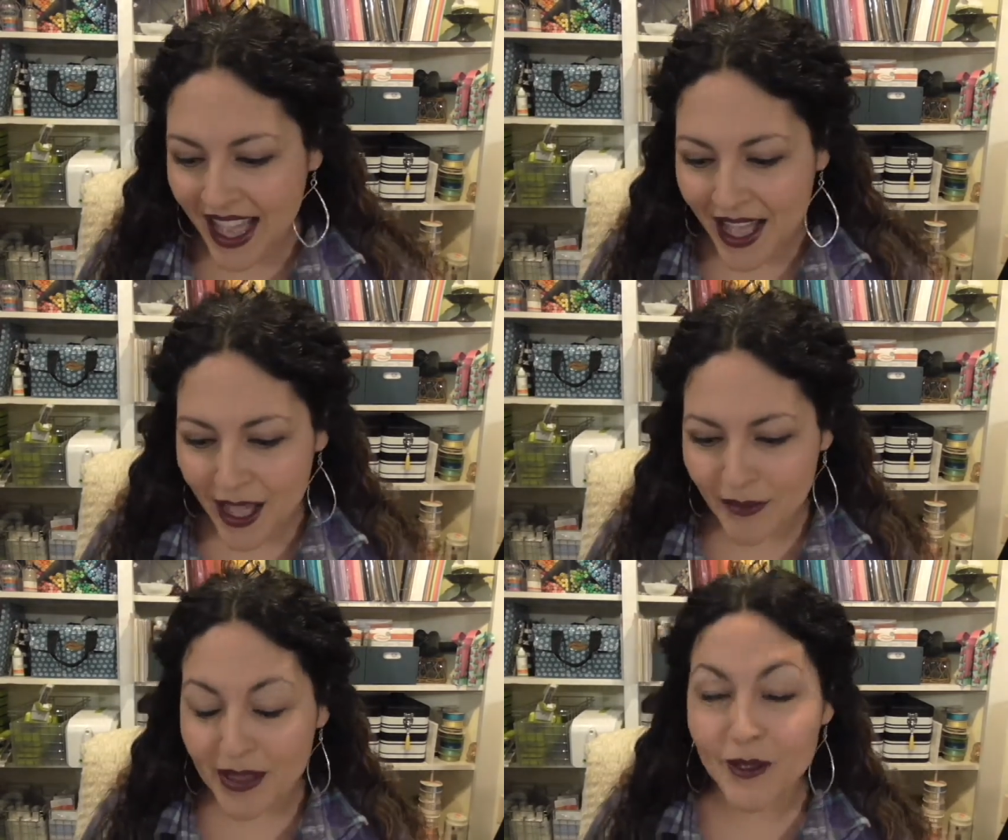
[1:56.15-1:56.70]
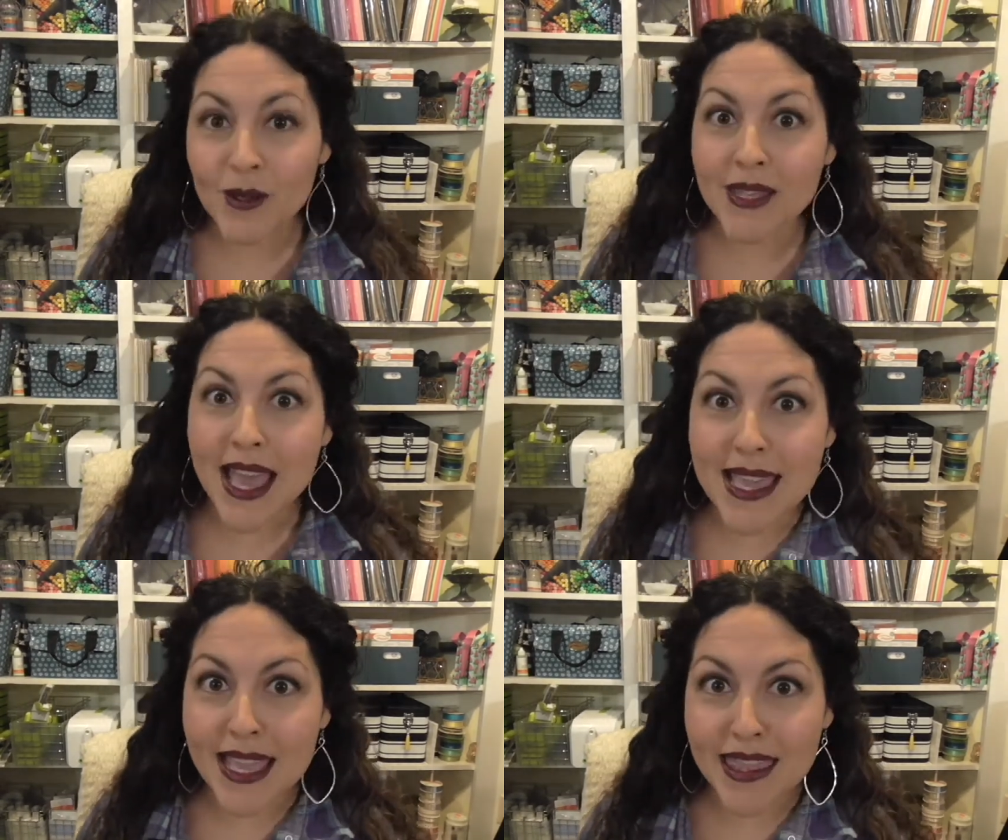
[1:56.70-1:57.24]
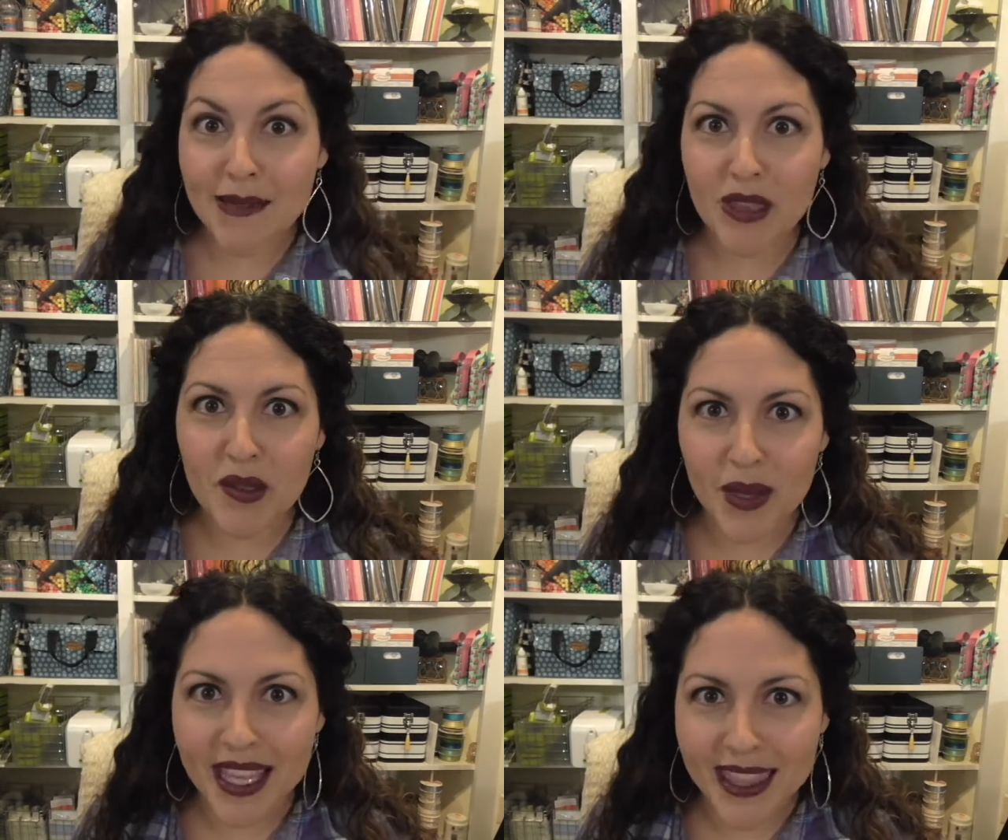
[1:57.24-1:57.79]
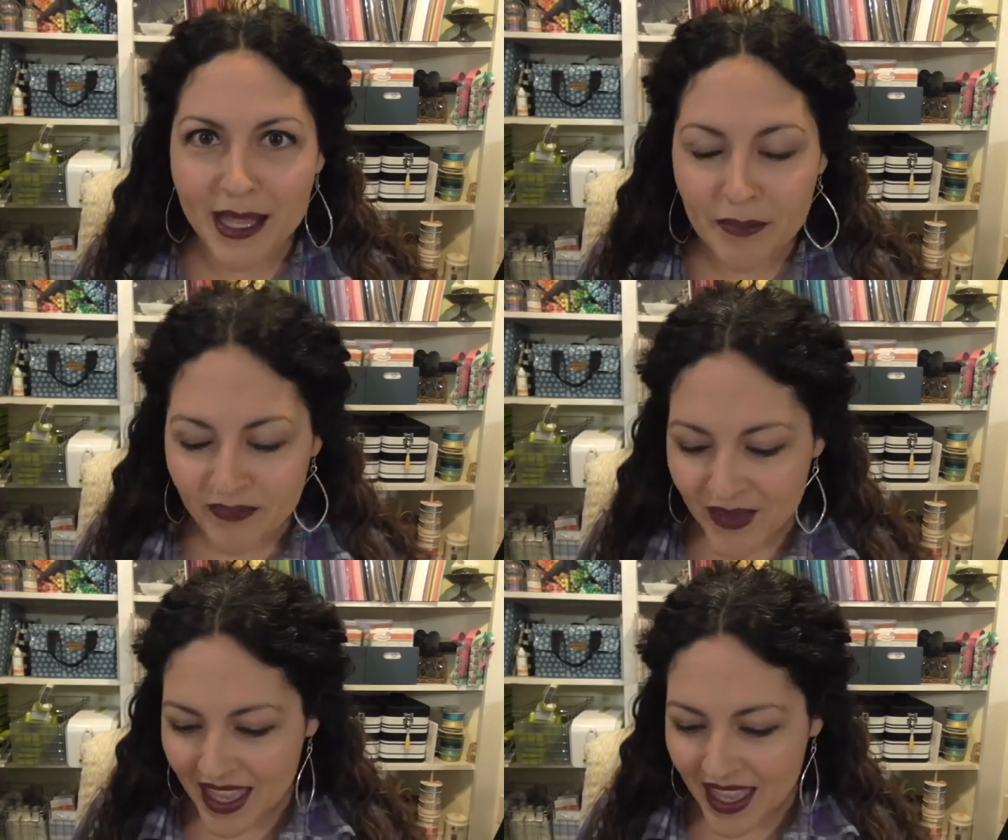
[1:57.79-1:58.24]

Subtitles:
As soon as I get them, you will get them.